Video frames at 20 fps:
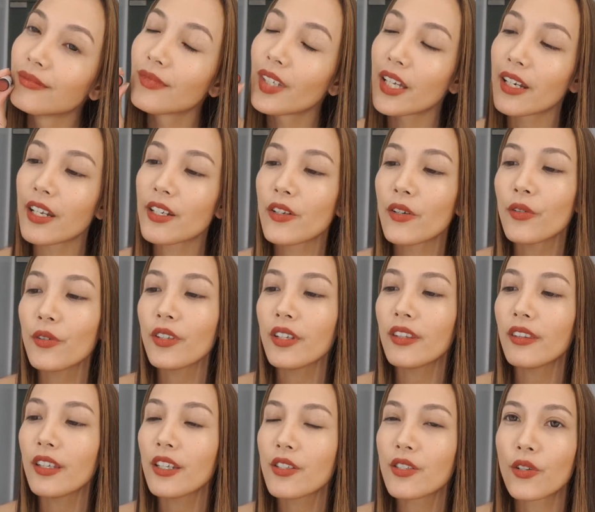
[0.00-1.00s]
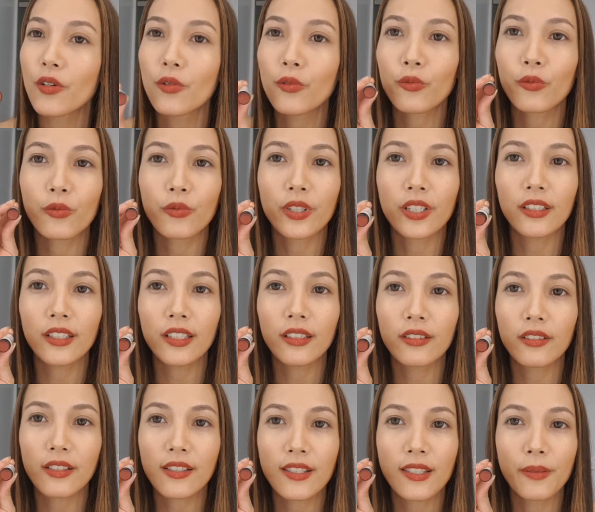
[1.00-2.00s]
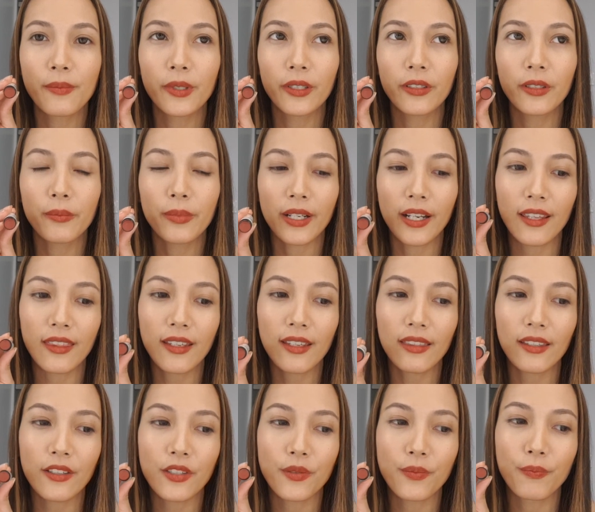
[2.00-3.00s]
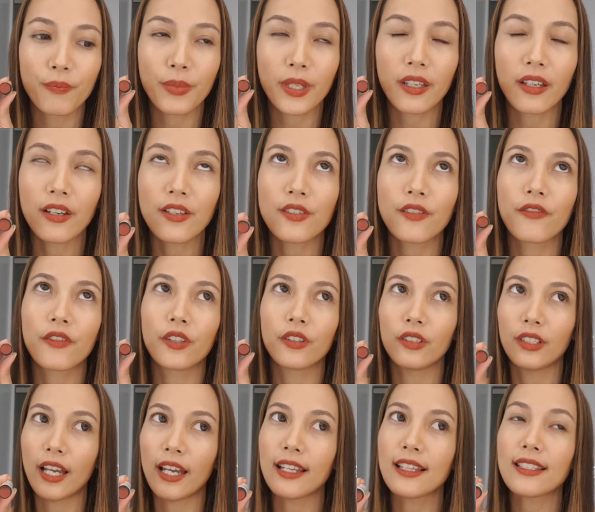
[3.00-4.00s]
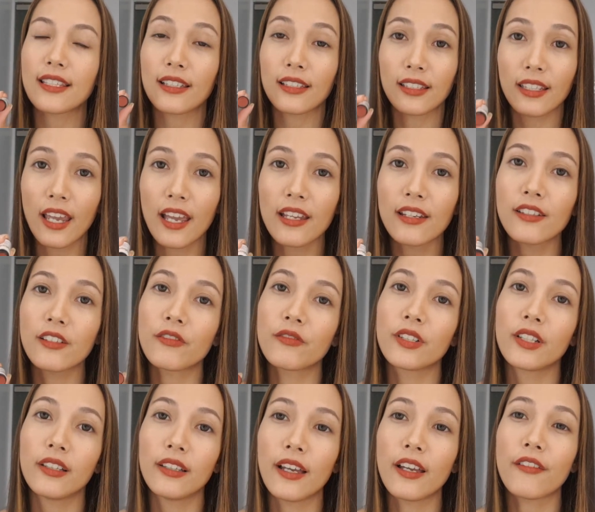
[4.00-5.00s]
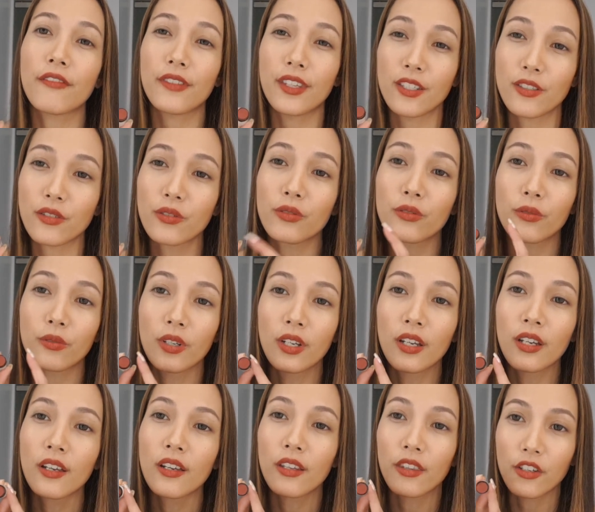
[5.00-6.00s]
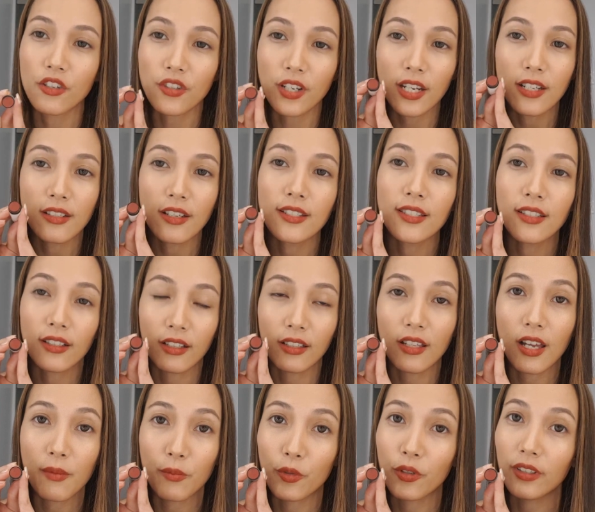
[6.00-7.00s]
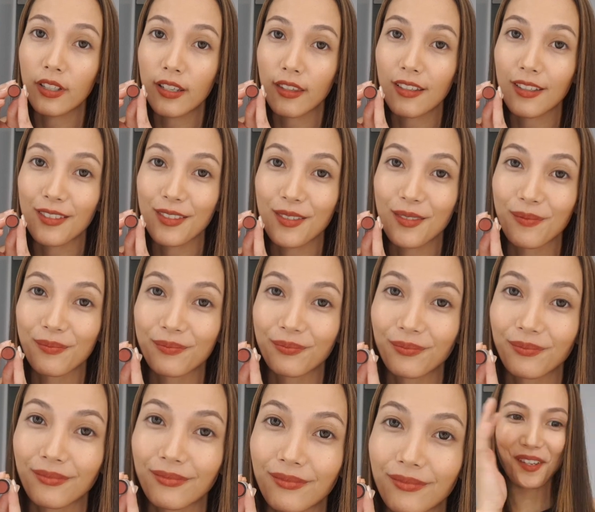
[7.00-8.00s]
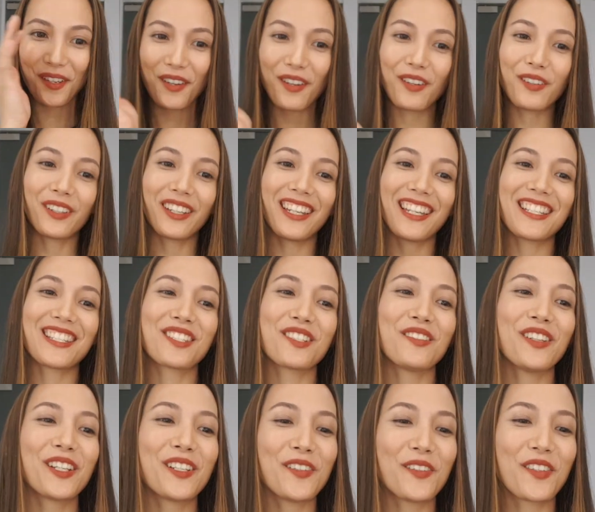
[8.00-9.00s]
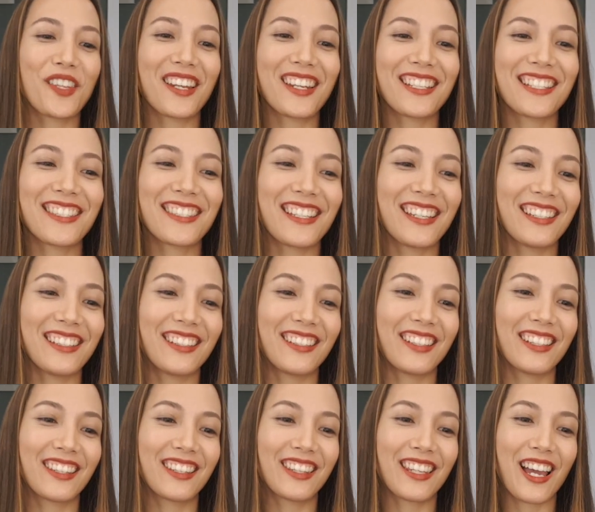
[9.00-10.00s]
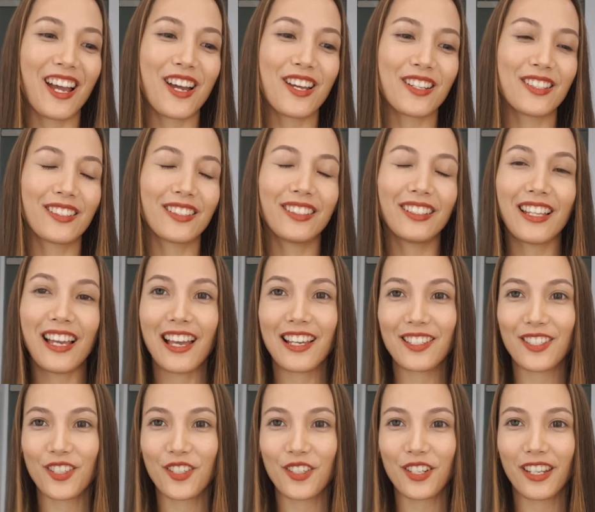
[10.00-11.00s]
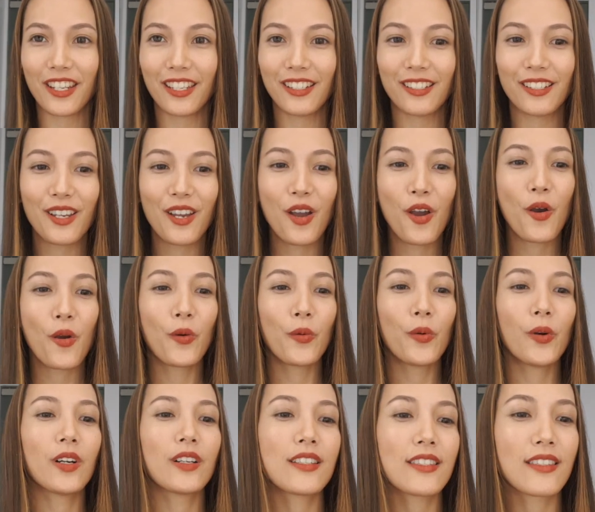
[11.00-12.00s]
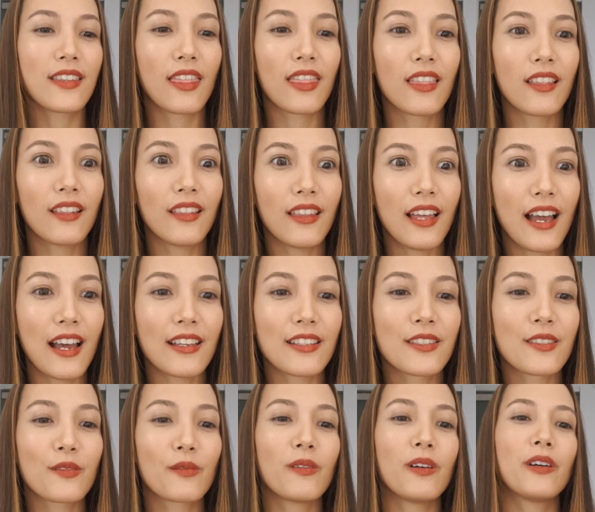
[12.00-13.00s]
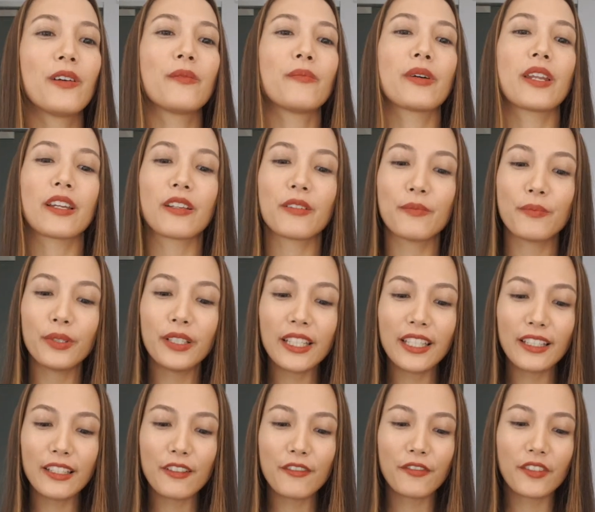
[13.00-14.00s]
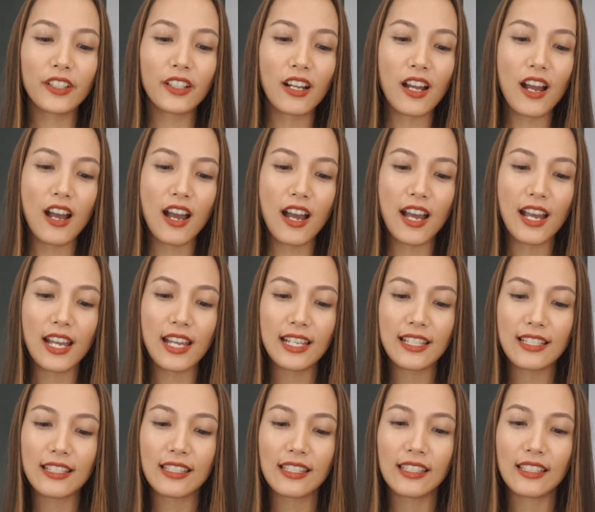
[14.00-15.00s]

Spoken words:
And I know that they don't really look similar, but I think that's because of the lights. Again, in real life, the shade does look a lot more like this. Okay, so I know that I said that that last shade was the last one, but I completely forgot